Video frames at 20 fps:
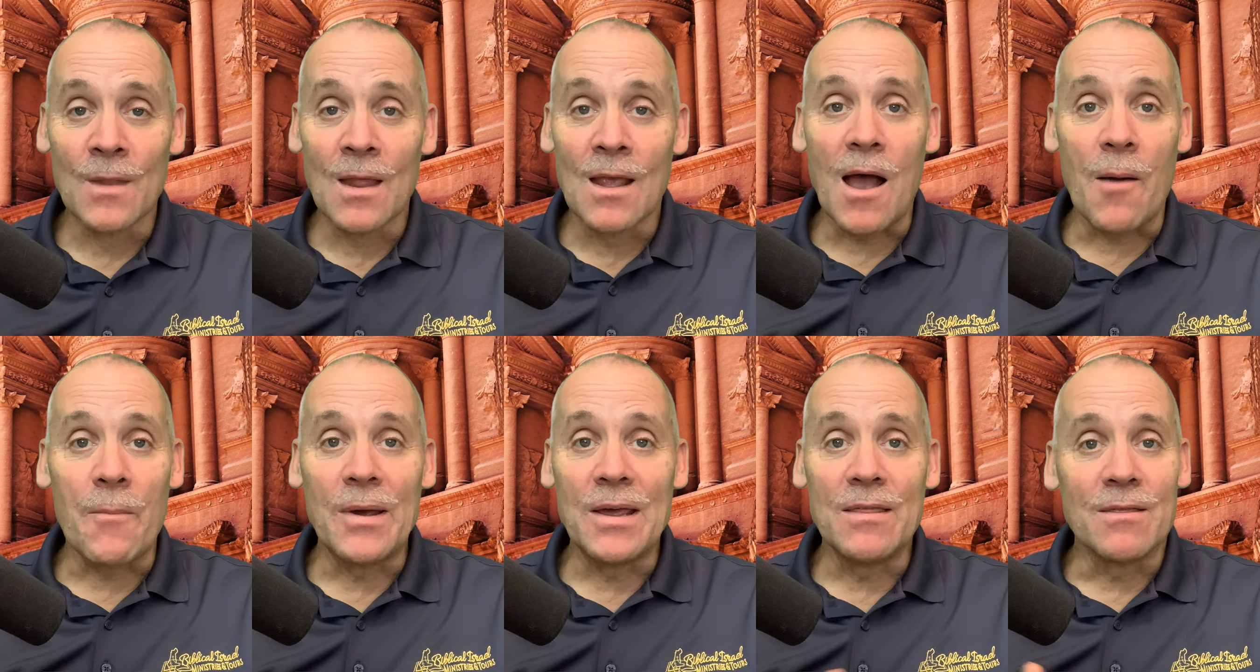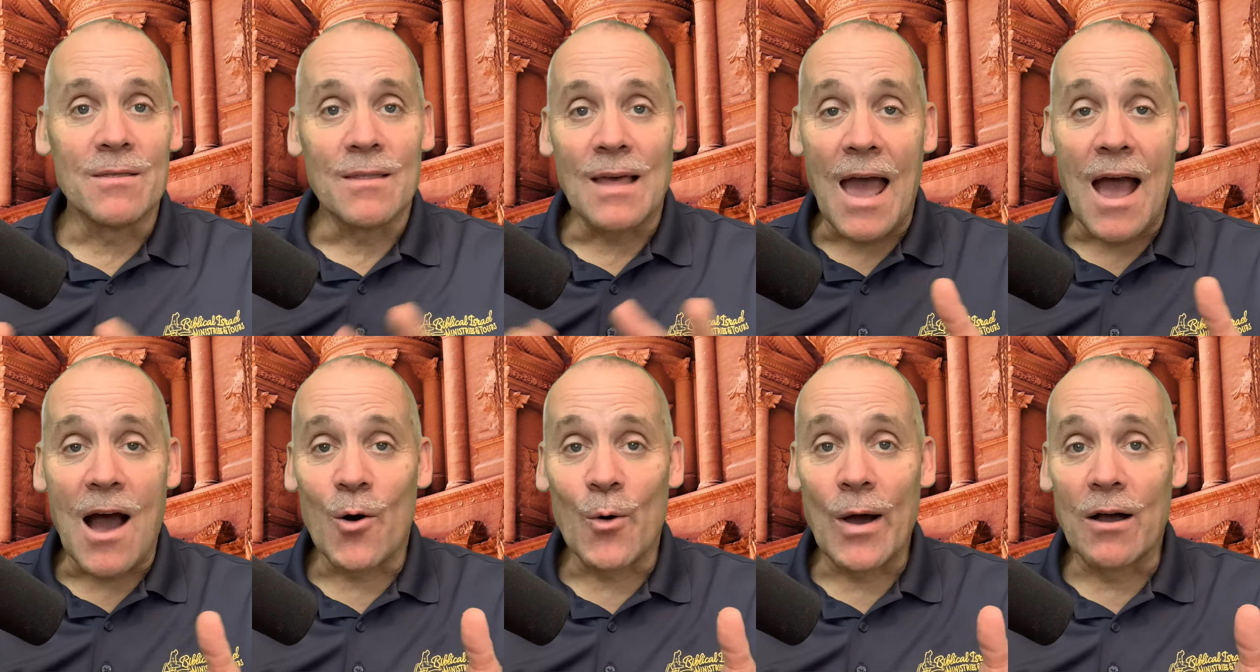I mean,
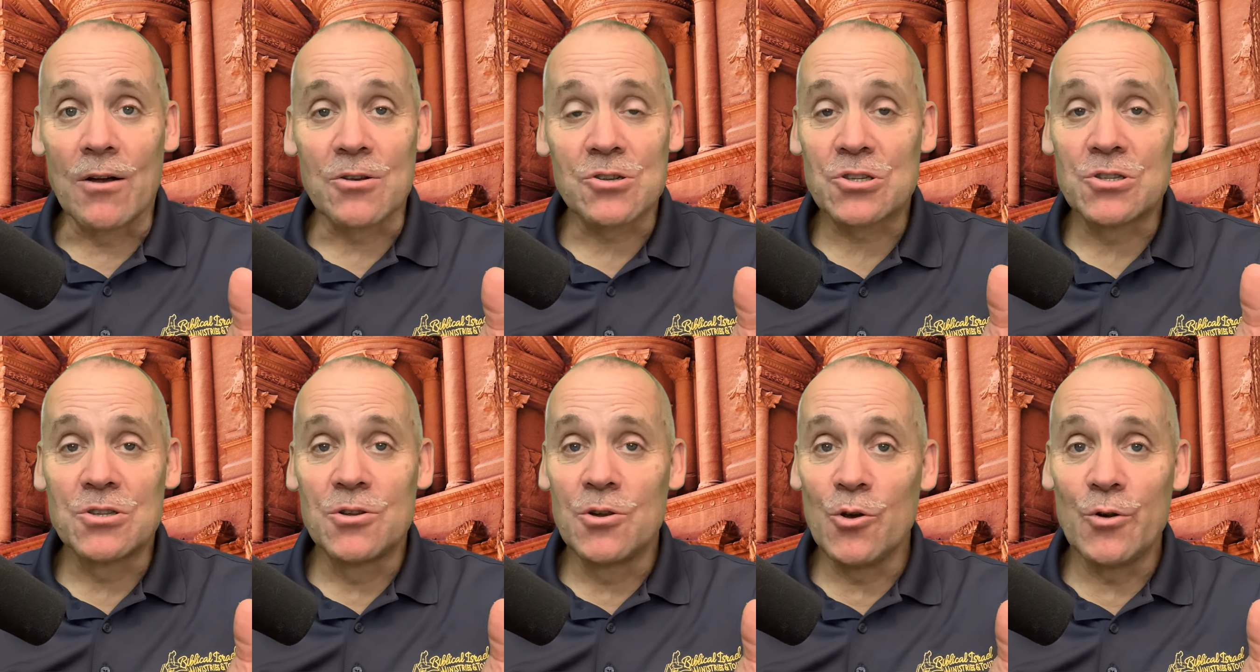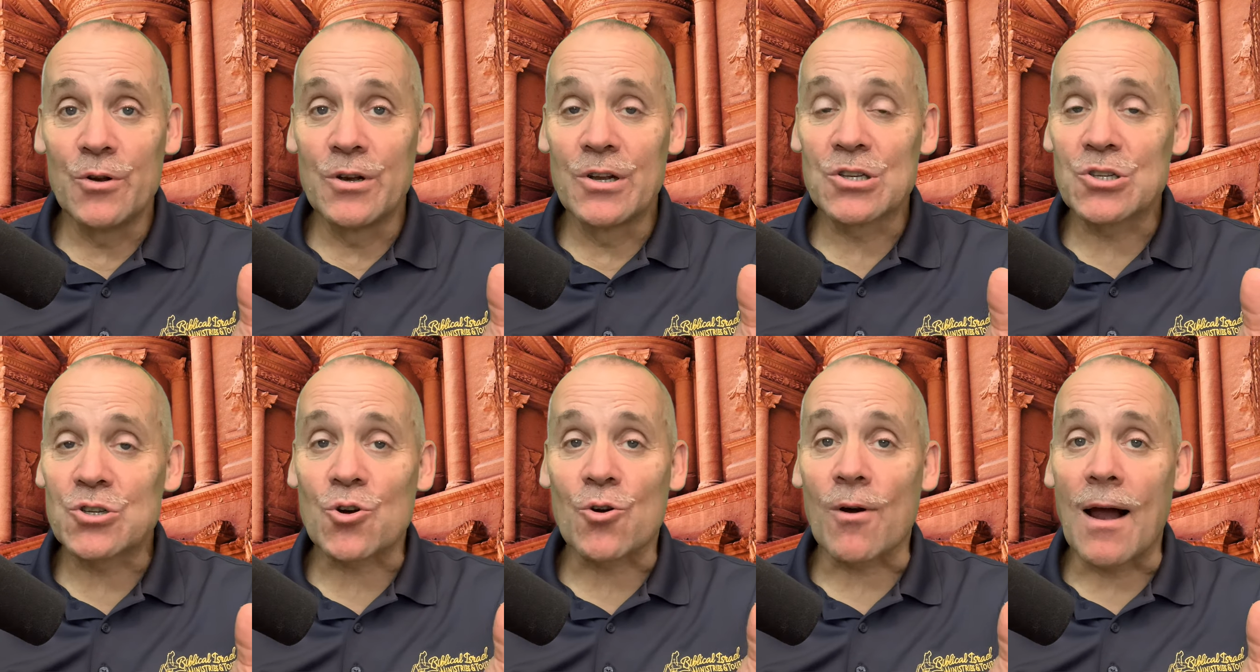how else do you
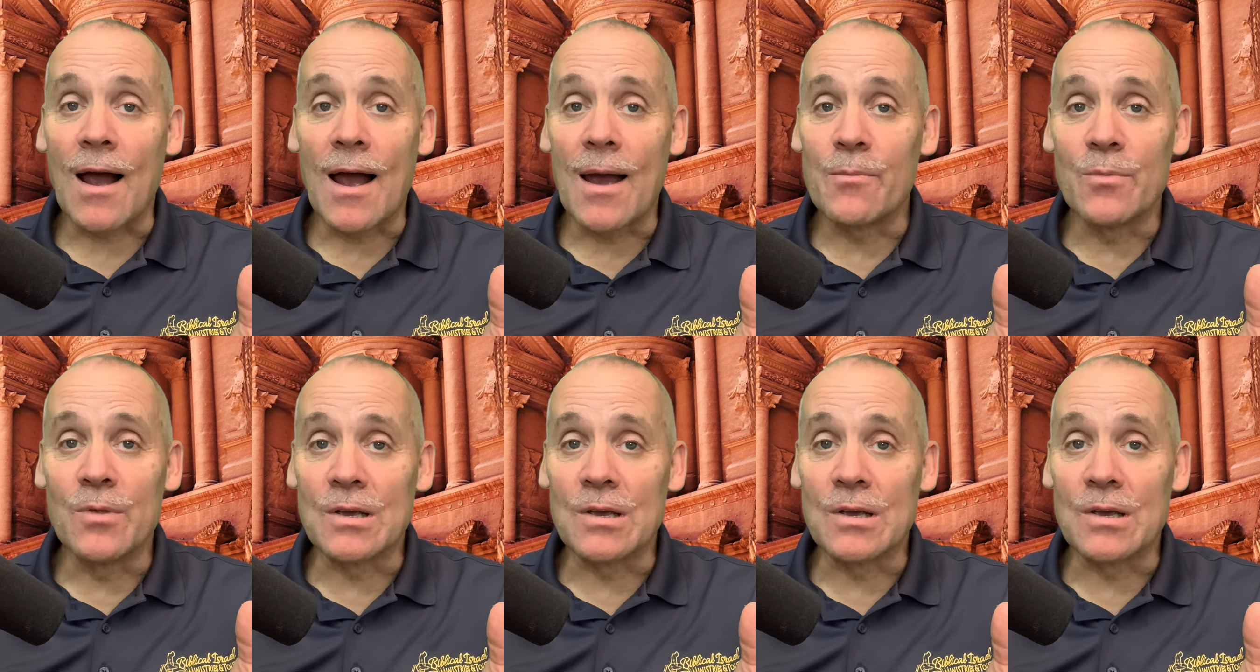describe